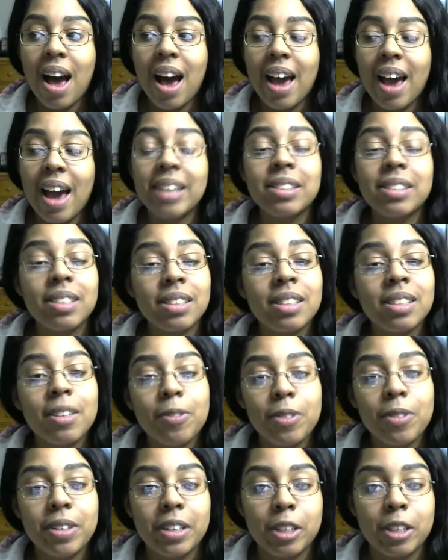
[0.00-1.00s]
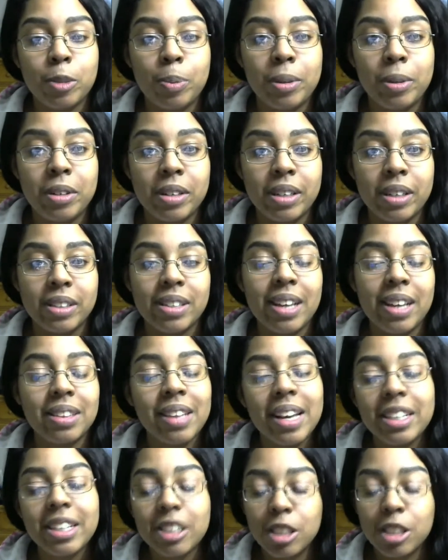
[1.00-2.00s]
It's a different experience. I
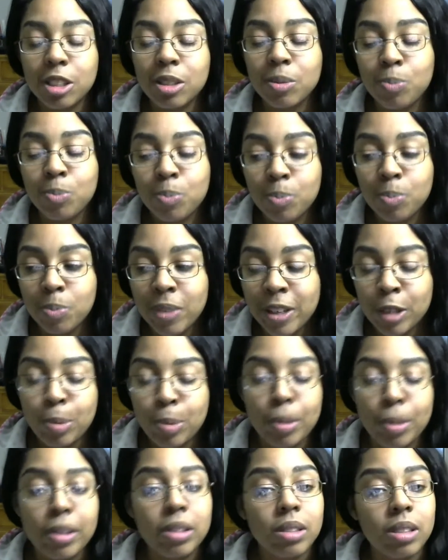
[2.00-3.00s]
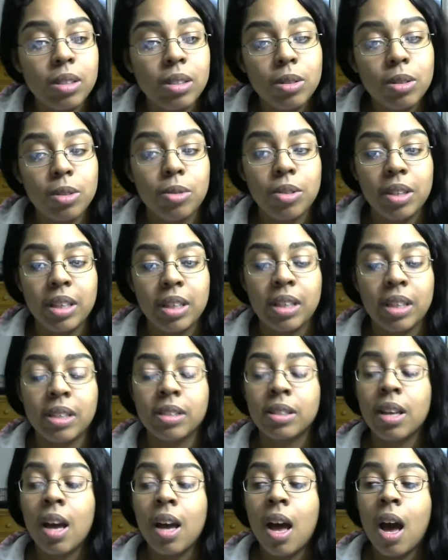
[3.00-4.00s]
like experiencing new
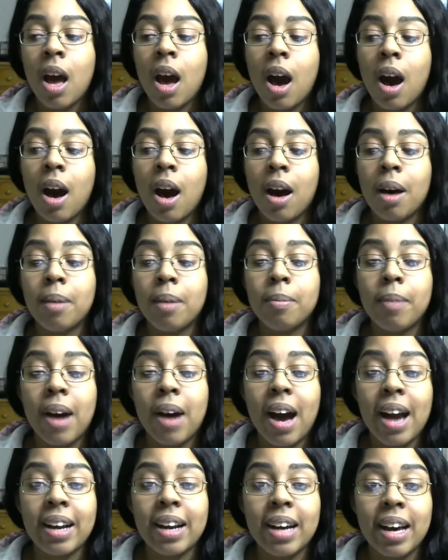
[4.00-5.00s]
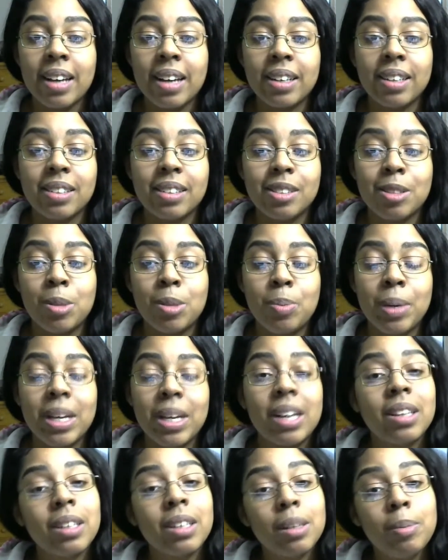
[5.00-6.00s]
things. I got to be
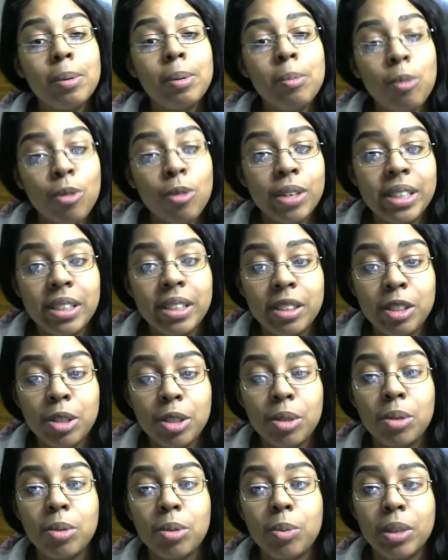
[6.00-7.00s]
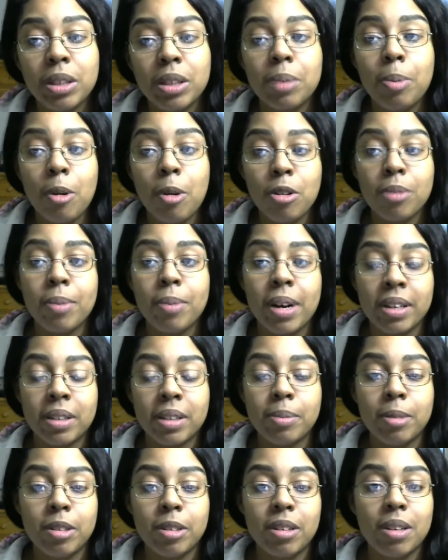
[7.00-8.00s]
a little bit more in tune with the Pokemon
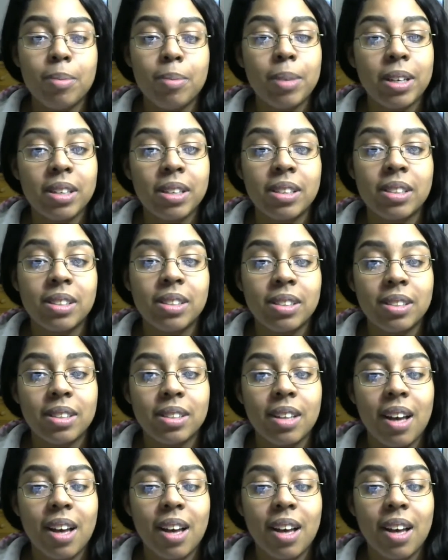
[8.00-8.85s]
community because